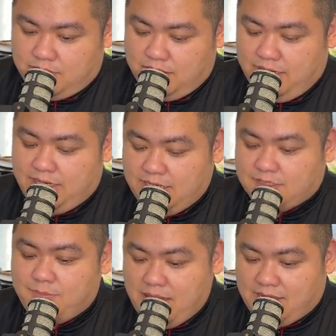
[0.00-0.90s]
it is
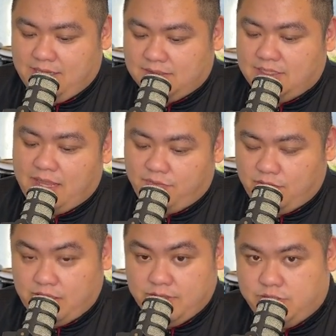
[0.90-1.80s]
making life
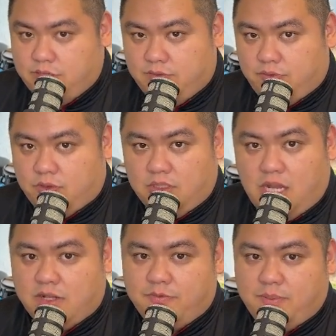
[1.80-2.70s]
easier for a
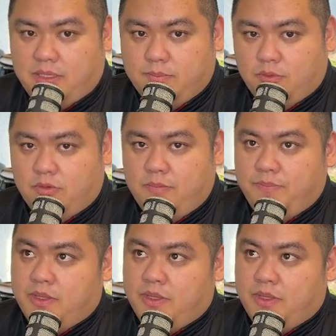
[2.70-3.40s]
lot of people.